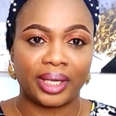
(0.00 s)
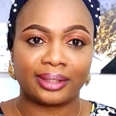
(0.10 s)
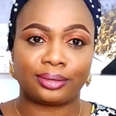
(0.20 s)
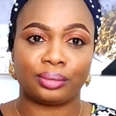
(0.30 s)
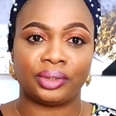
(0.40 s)

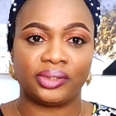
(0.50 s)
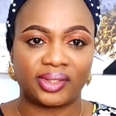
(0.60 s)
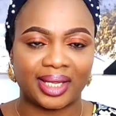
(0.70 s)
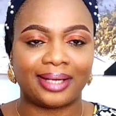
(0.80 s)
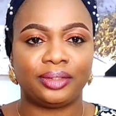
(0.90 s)
gets to
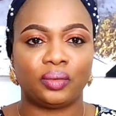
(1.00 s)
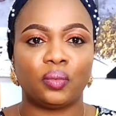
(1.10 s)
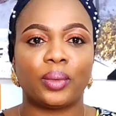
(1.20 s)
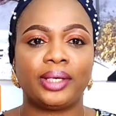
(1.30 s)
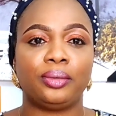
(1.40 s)
understand you
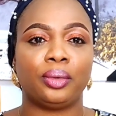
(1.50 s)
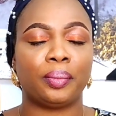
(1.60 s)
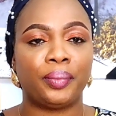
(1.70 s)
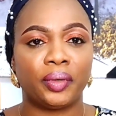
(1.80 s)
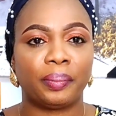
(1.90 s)
when you
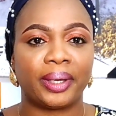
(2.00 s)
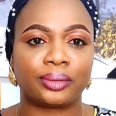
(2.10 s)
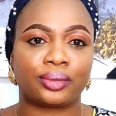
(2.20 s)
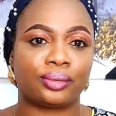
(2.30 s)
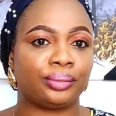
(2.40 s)
open up
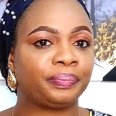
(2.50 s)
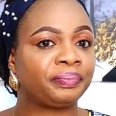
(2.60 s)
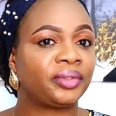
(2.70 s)
as to